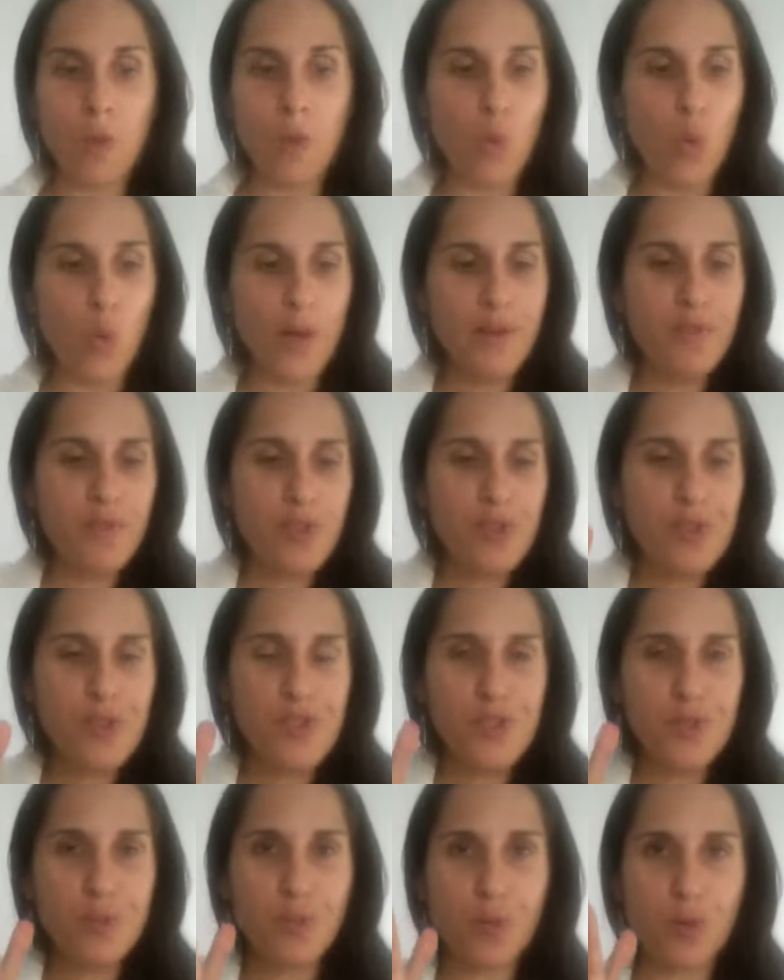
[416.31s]
what if you
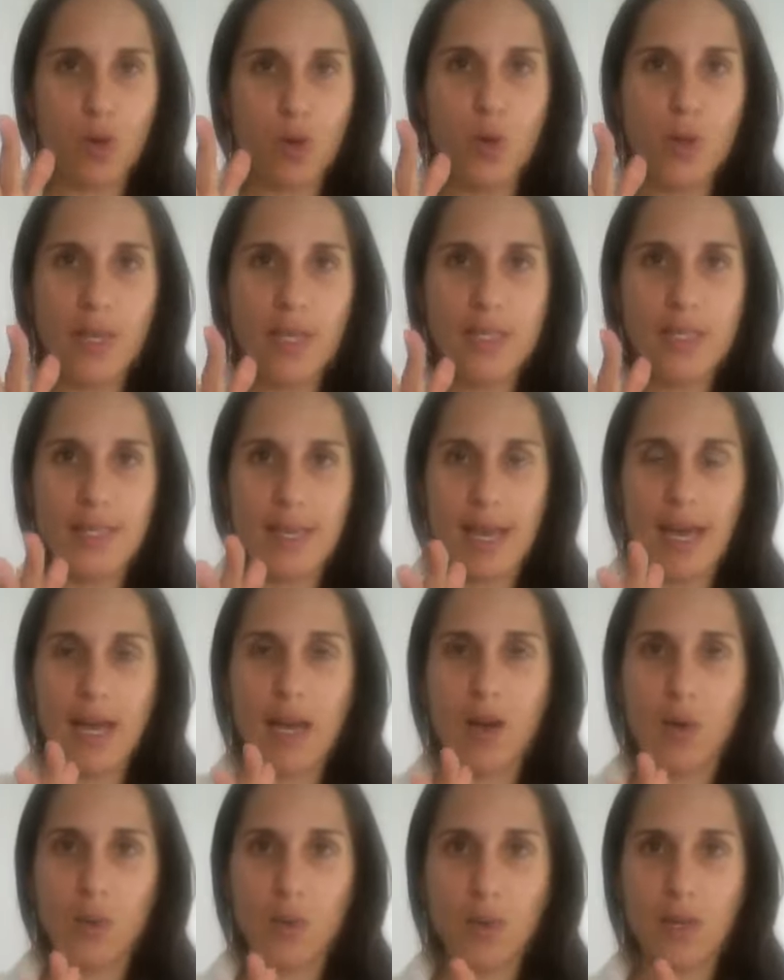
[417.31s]
just broke it
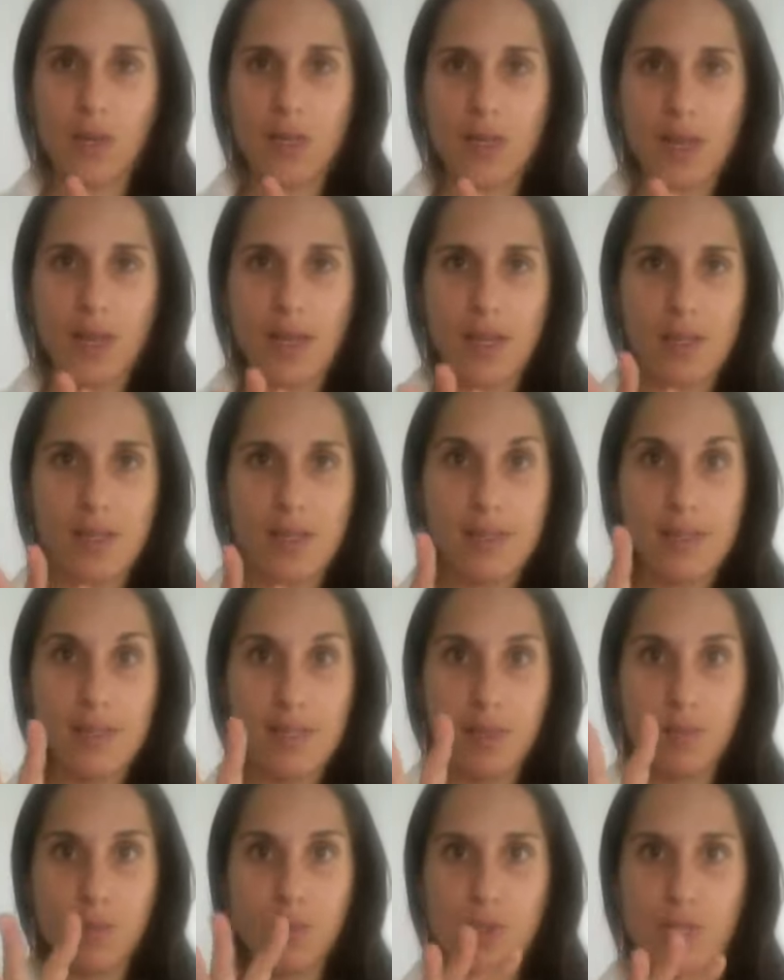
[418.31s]
down and
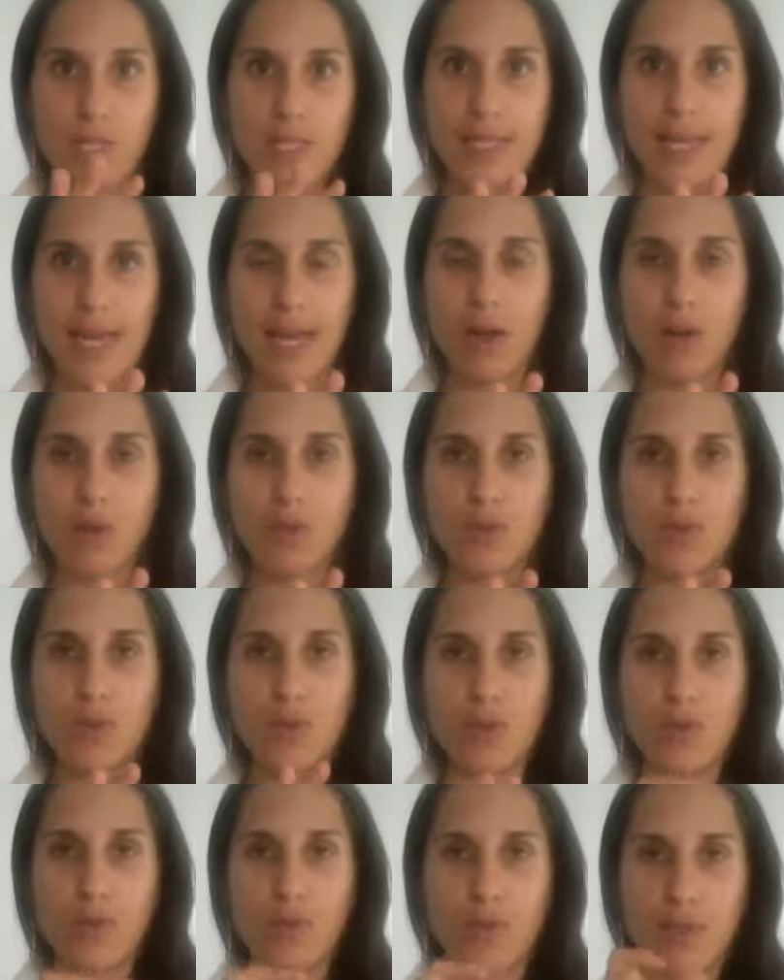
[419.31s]
simmer it down to
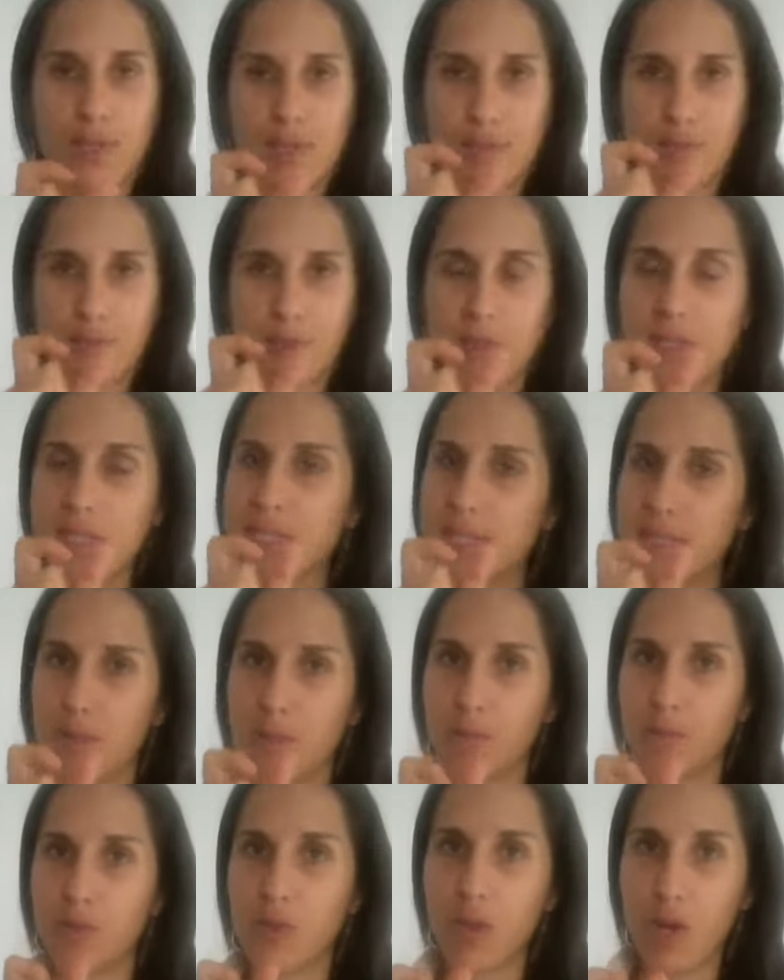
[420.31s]
this very
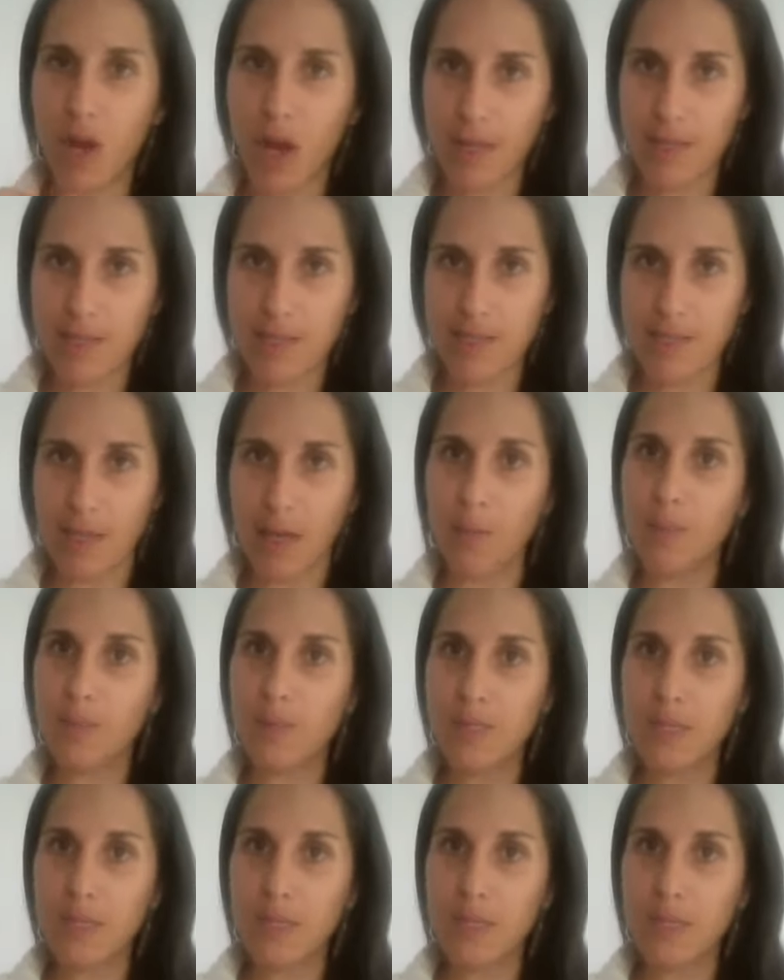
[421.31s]
simple concept?